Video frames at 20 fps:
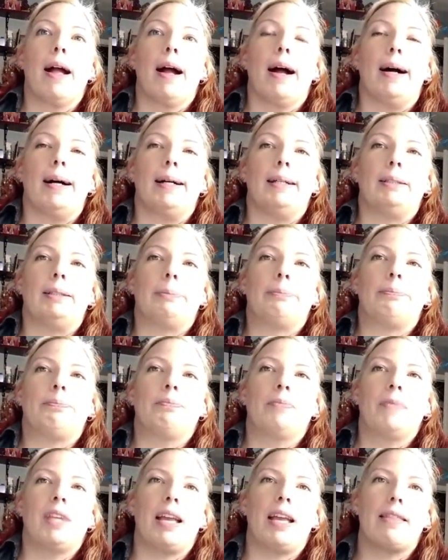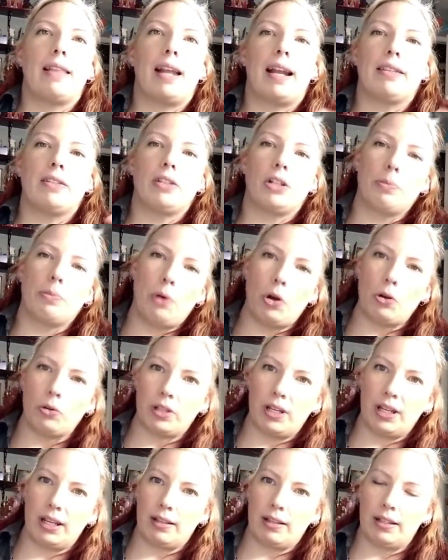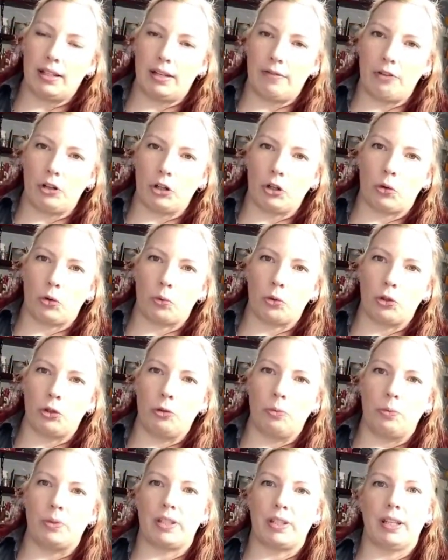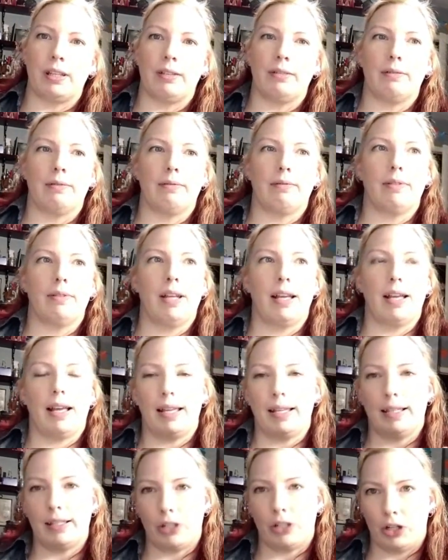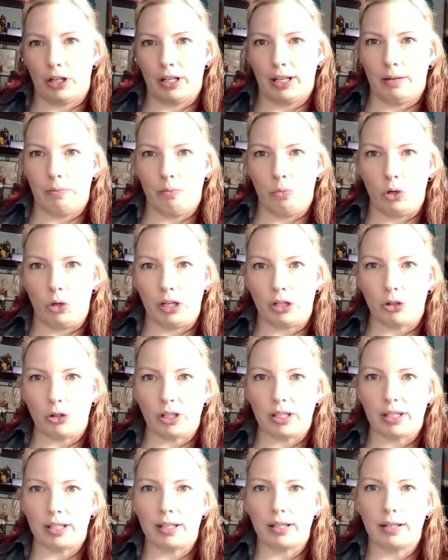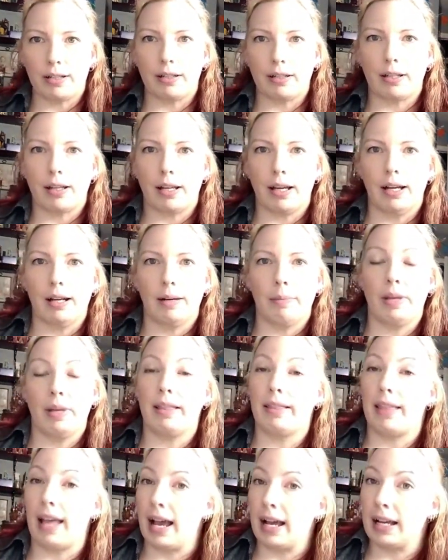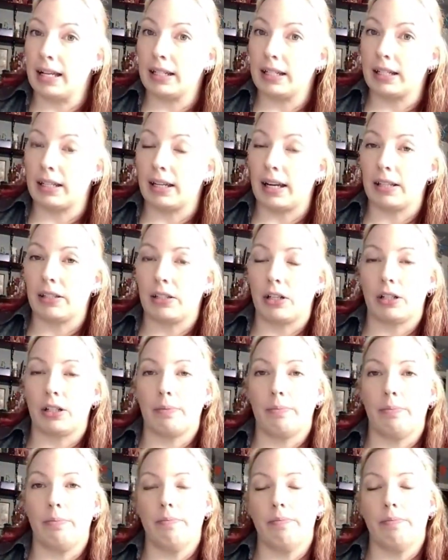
And then I started posting in the different groups, and I started getting more interest in that, and I started